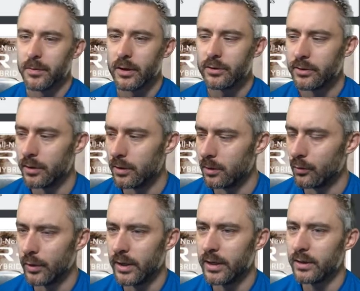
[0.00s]
So
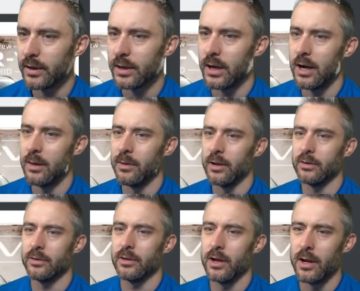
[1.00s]
reading the
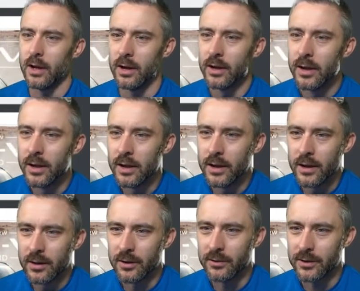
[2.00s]
comments, the
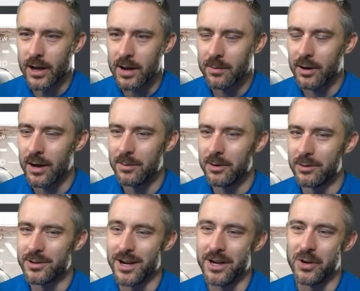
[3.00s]
top comment,
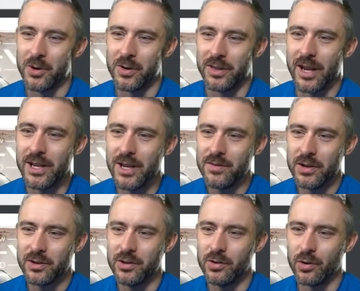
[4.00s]
which I agree with, I can give you a
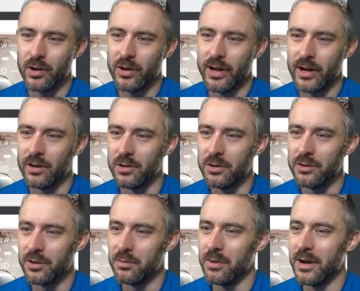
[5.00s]
tutorial on how to lose
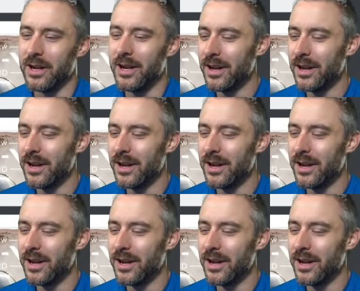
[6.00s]
your money.